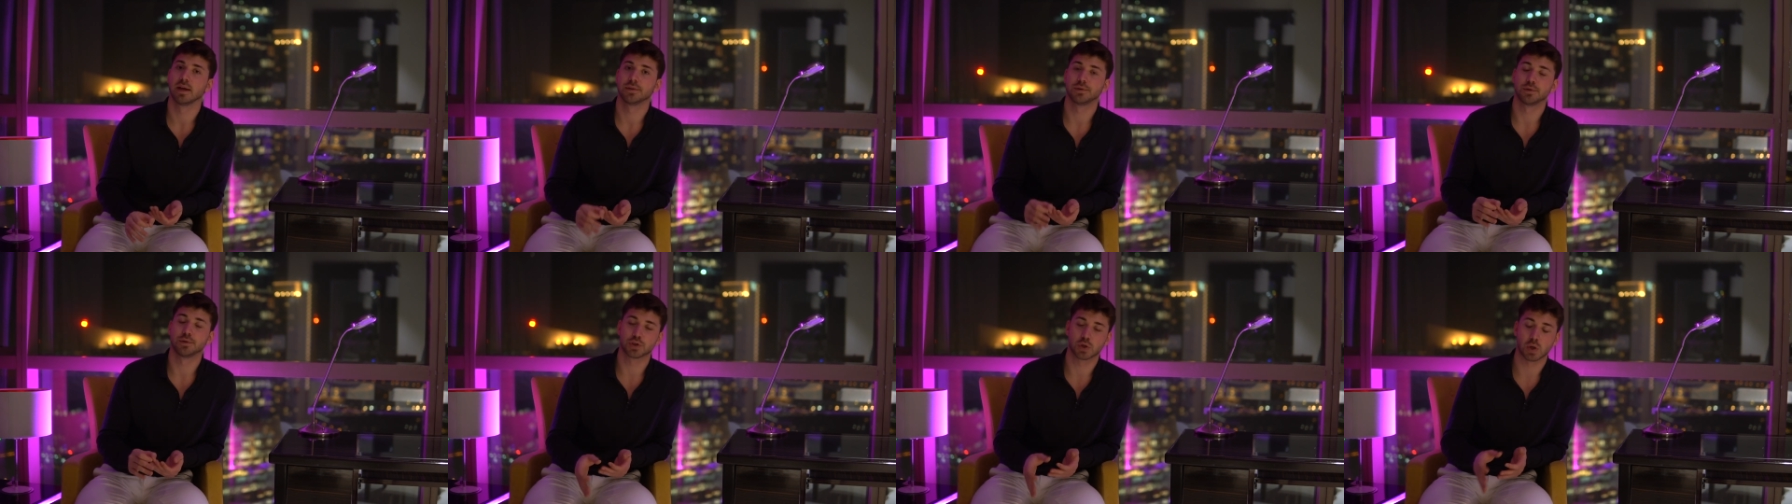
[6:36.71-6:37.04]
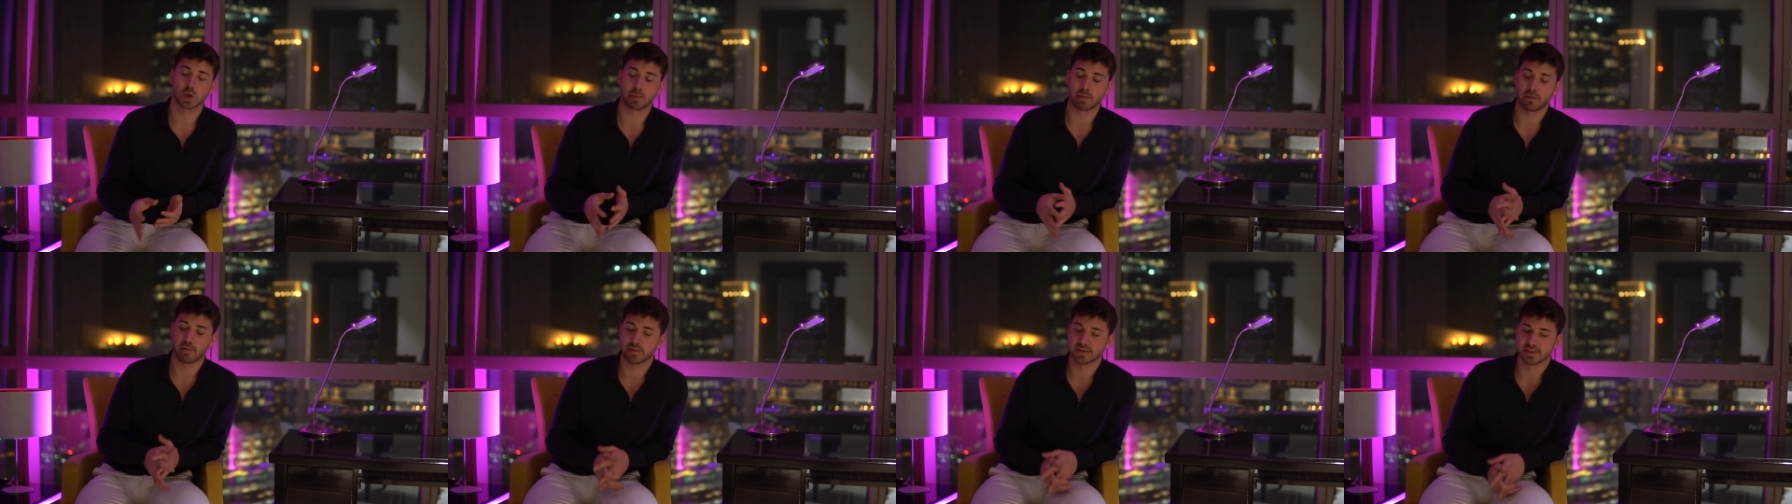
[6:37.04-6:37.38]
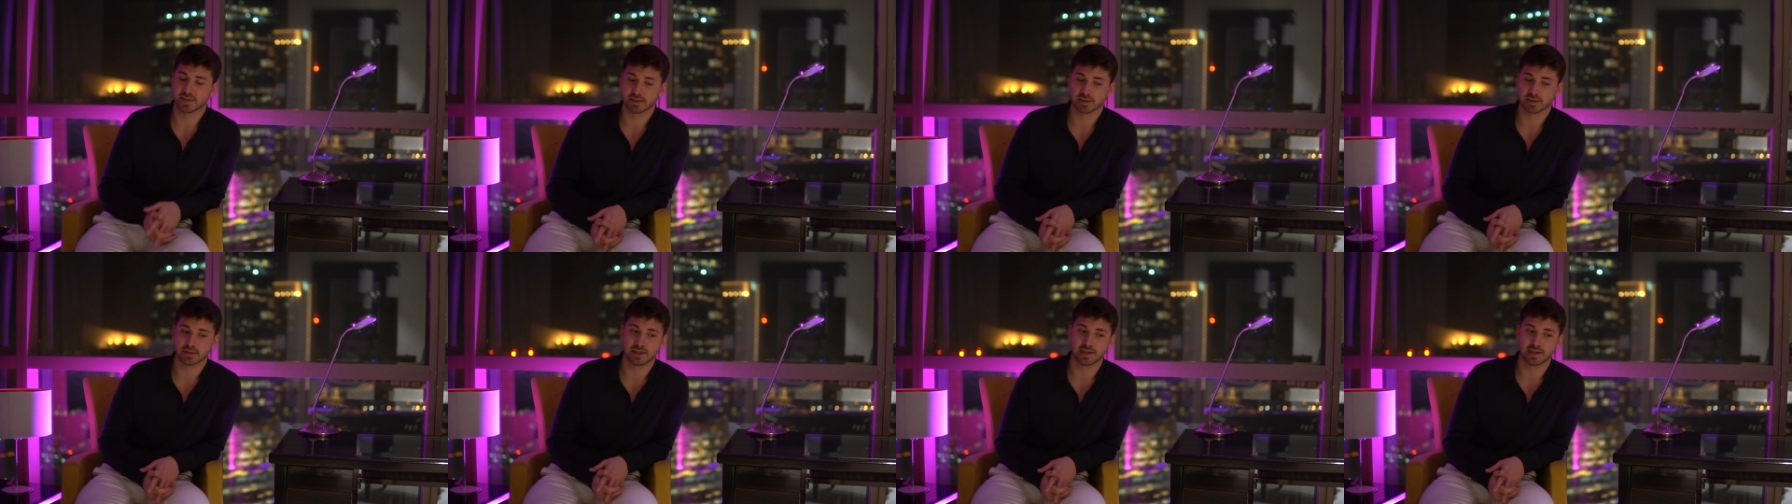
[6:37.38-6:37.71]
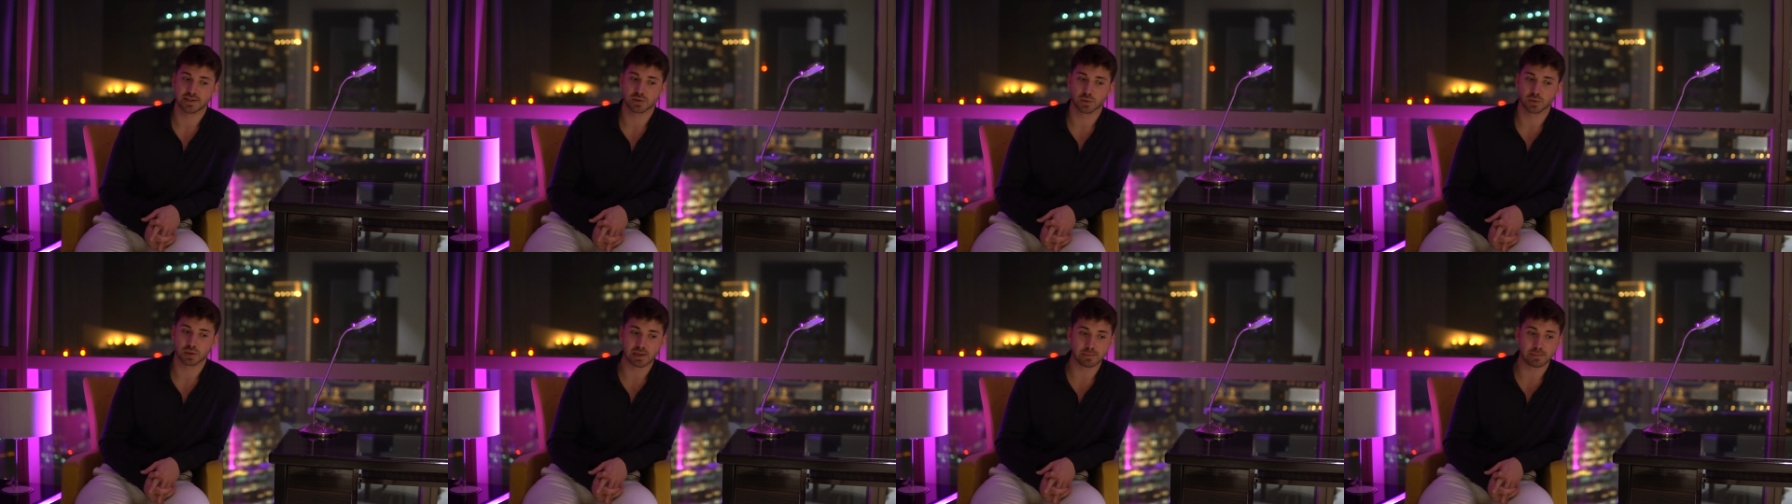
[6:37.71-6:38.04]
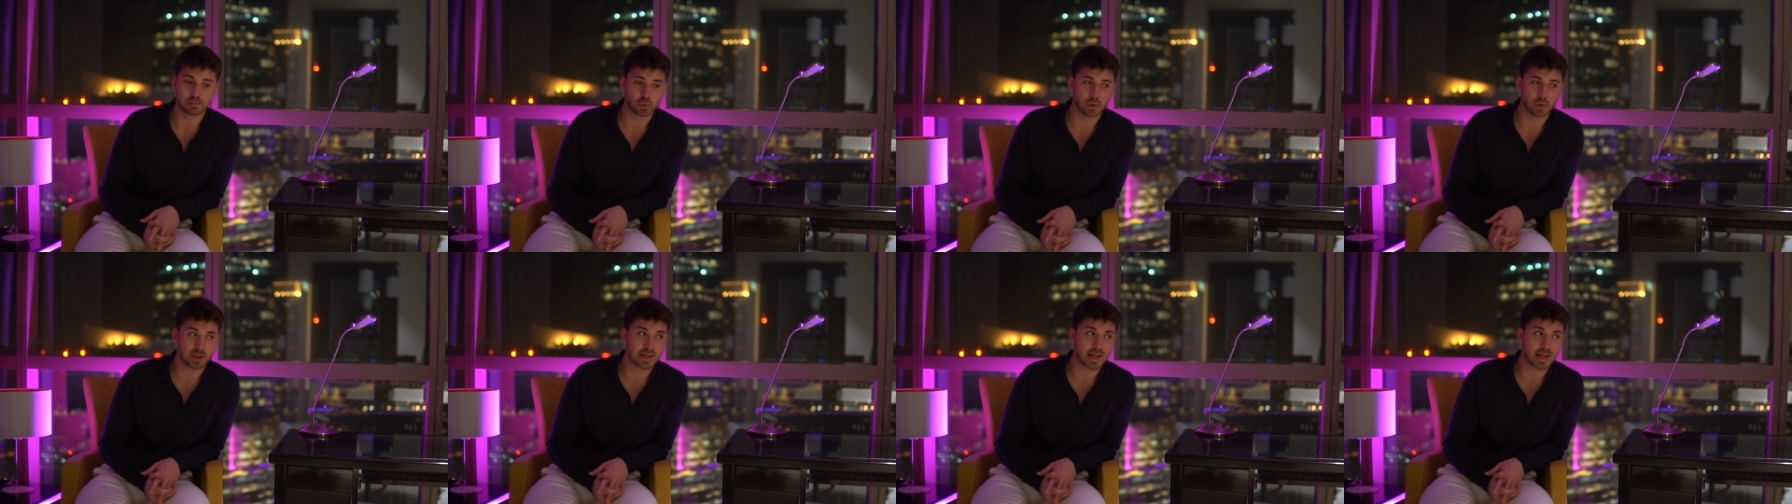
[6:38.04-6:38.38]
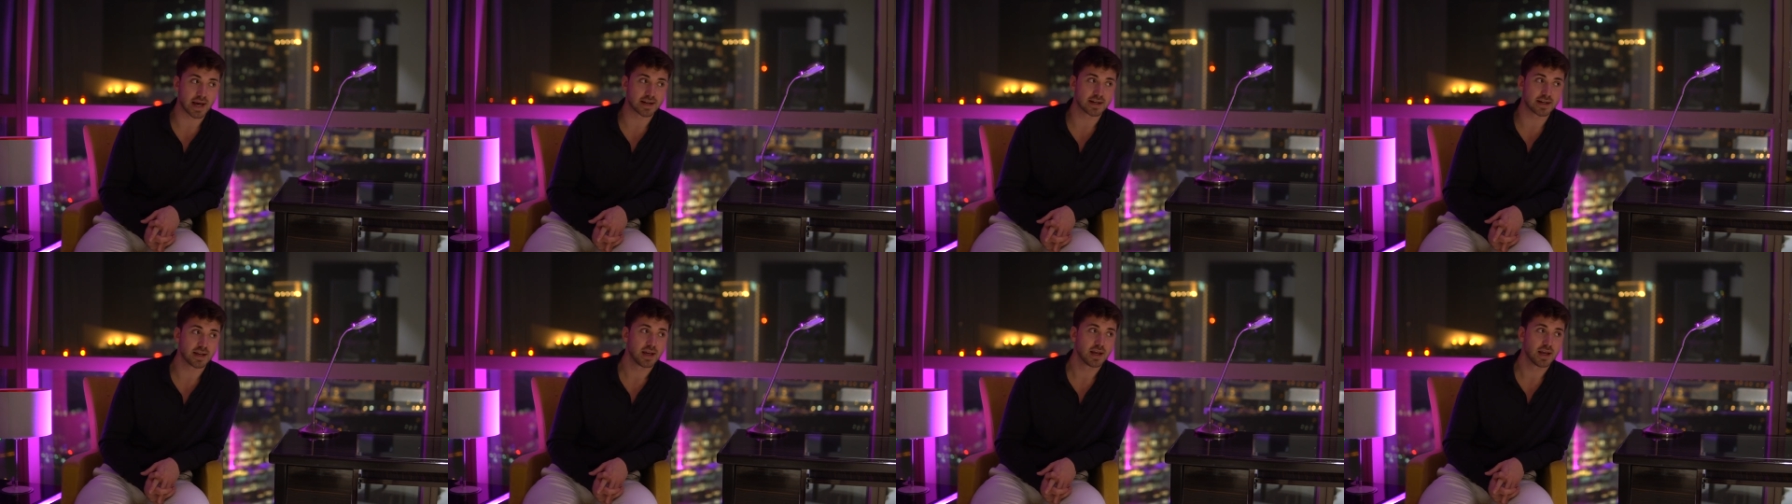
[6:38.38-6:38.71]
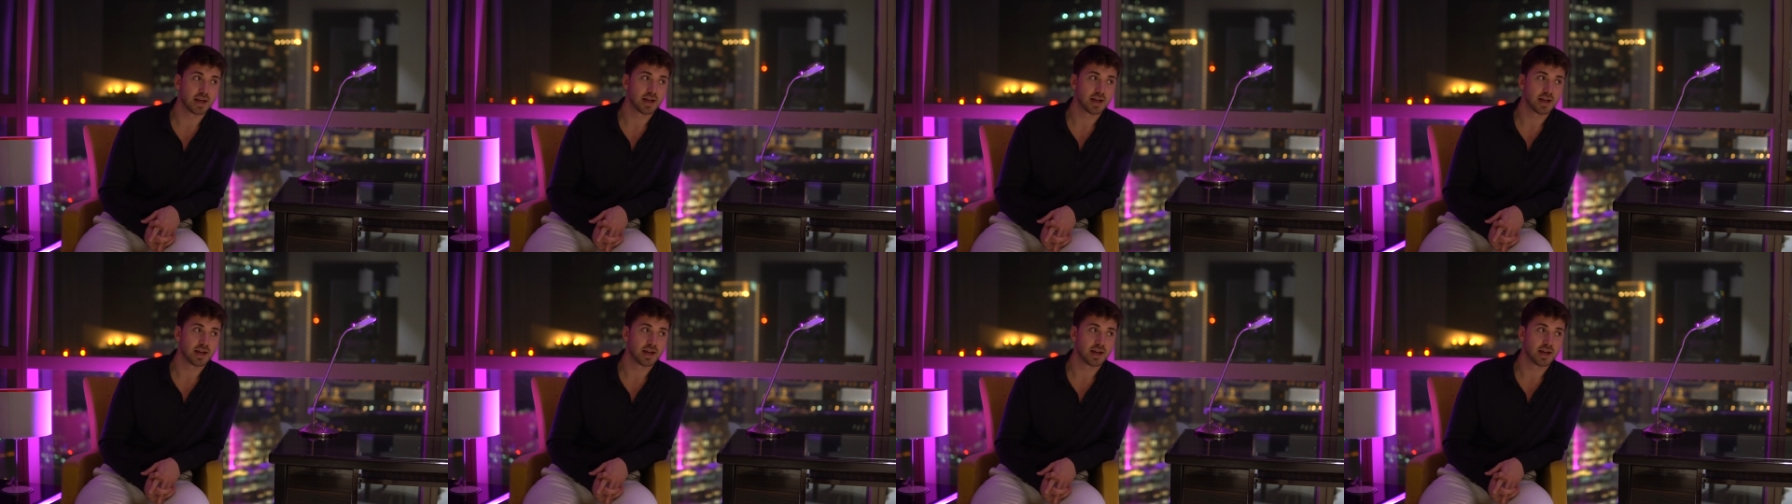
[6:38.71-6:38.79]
to show up every single day so keep doing that